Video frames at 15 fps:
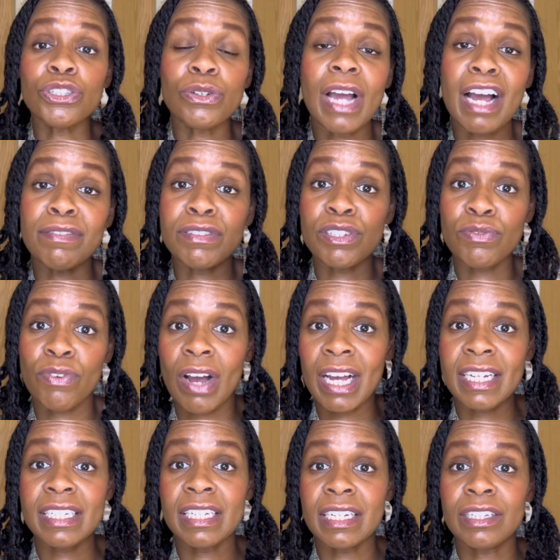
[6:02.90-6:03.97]
you have
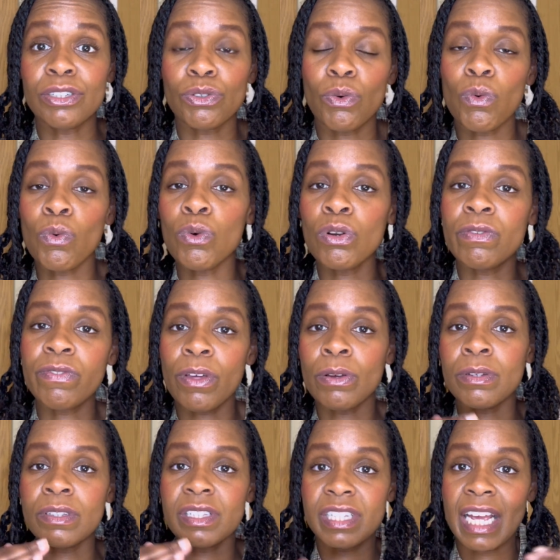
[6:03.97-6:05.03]
divided all of
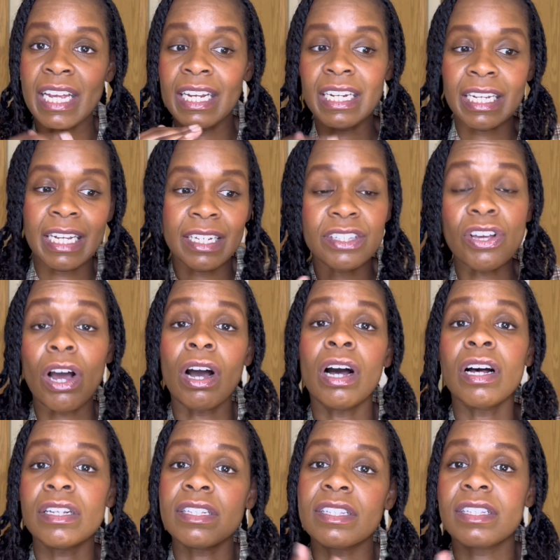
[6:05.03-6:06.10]
those daily
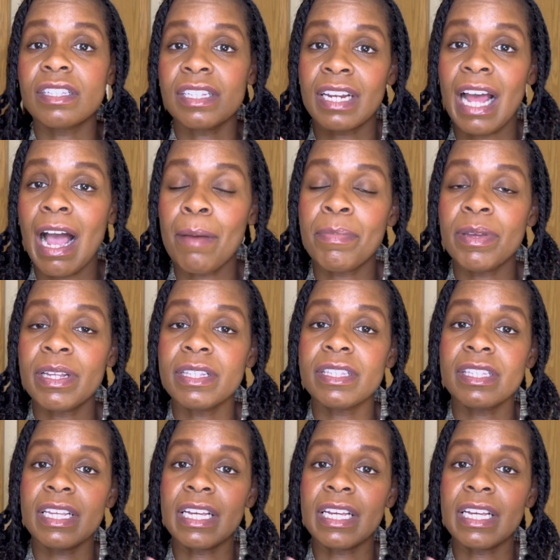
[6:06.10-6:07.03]
tasks and habits